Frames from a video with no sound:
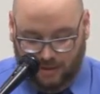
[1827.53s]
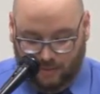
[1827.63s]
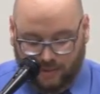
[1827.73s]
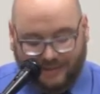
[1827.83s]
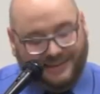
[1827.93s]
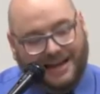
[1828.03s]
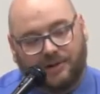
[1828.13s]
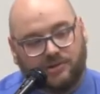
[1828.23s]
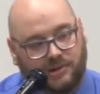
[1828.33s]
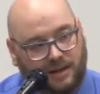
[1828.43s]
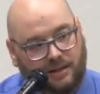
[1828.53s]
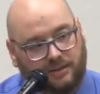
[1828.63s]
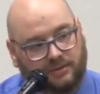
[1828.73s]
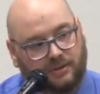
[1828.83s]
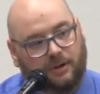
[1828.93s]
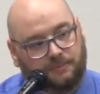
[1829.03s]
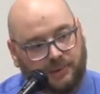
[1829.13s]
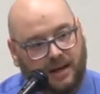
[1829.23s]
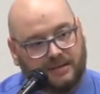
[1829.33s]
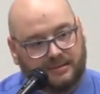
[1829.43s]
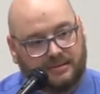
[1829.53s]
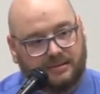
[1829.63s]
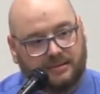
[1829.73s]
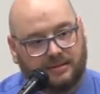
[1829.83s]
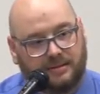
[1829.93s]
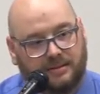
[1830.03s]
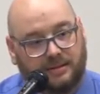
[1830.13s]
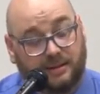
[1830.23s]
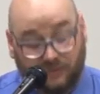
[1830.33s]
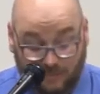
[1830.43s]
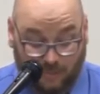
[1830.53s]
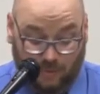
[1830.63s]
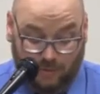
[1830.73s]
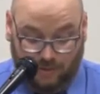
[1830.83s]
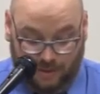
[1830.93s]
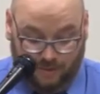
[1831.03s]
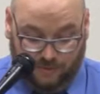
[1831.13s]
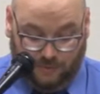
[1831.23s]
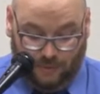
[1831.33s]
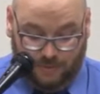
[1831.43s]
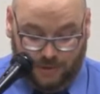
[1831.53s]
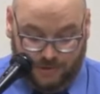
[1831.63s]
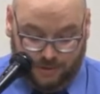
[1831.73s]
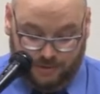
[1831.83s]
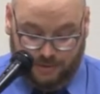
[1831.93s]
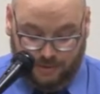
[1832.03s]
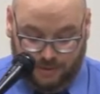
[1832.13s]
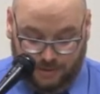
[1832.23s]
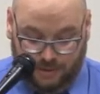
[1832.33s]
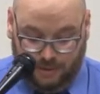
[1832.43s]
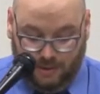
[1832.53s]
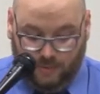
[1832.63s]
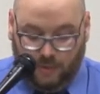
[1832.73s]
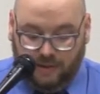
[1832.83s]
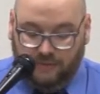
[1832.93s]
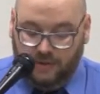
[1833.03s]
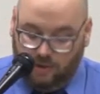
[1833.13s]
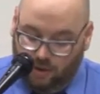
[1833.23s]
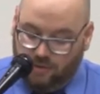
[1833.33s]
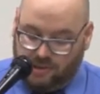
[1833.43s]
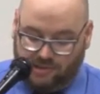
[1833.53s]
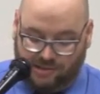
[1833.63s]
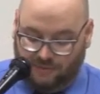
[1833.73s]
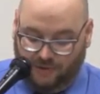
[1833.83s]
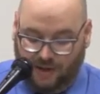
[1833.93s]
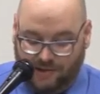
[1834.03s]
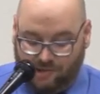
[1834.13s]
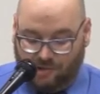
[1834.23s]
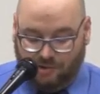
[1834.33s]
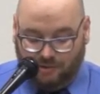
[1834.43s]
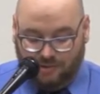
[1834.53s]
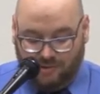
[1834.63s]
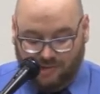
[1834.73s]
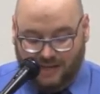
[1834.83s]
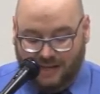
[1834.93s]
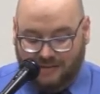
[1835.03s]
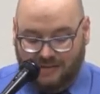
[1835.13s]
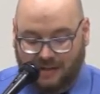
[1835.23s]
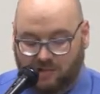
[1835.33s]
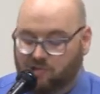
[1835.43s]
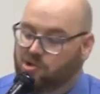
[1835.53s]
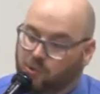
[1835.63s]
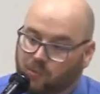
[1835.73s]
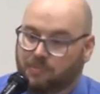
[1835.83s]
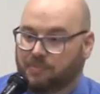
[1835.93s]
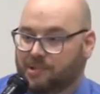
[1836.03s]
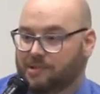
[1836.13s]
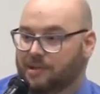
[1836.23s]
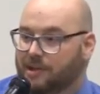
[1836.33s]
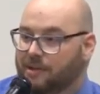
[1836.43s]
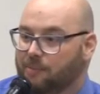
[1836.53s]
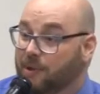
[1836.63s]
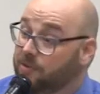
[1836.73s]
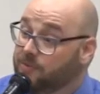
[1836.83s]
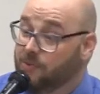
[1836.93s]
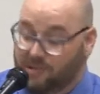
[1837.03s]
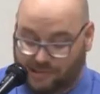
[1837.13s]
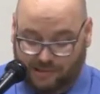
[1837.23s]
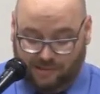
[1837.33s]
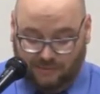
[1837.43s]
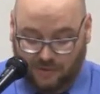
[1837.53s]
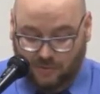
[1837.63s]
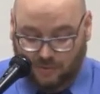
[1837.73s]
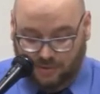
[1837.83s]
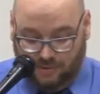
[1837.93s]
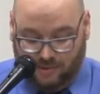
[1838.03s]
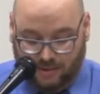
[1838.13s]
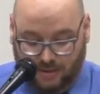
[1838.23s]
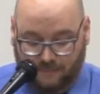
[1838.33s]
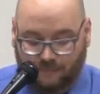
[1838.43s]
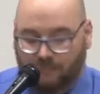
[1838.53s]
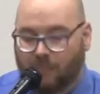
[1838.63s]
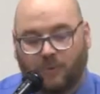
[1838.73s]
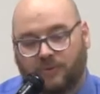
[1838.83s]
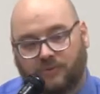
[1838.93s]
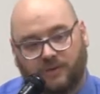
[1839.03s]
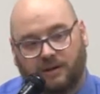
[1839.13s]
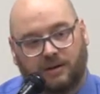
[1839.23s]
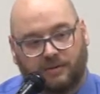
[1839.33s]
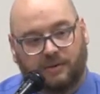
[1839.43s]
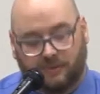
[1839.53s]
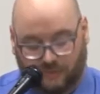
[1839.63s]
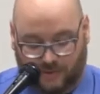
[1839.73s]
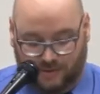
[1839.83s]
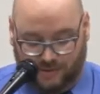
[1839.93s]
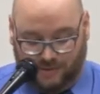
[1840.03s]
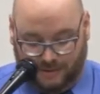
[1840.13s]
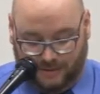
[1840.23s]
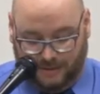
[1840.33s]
where the latter days are blessed, even more than the former, where even ghosts of lost children stand exhumed by the voices of new ones, more fair than the first.